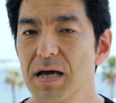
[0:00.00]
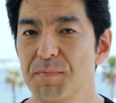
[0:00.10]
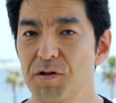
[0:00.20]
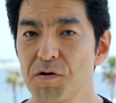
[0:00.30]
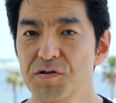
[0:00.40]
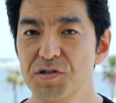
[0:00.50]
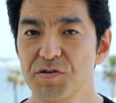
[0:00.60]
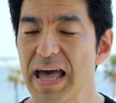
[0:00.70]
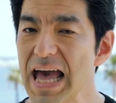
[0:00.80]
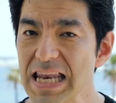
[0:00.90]
belongs to
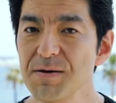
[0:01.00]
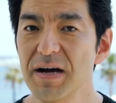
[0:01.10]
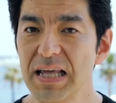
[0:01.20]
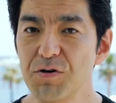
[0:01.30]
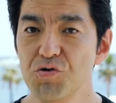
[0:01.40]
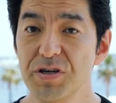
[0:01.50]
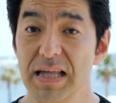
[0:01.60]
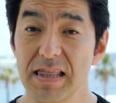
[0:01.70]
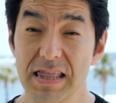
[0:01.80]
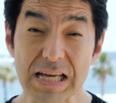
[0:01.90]
anybody who can
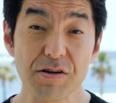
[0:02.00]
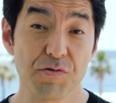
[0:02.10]
think